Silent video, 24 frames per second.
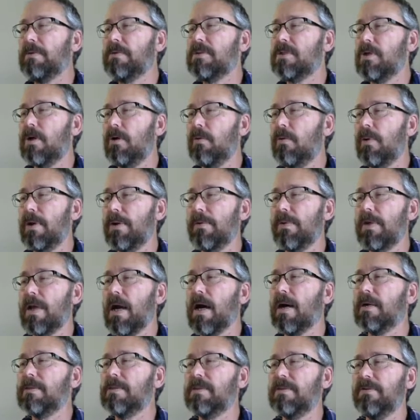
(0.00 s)
So what are the
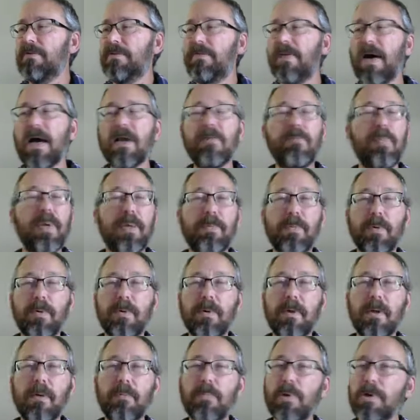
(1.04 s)
odds that 5 people
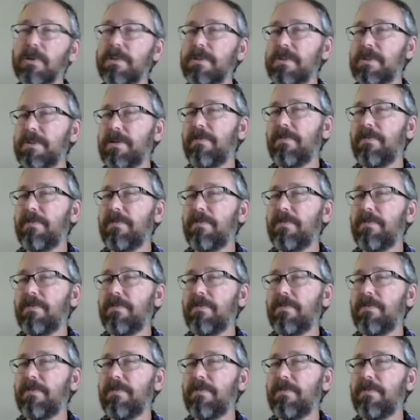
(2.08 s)
purchase if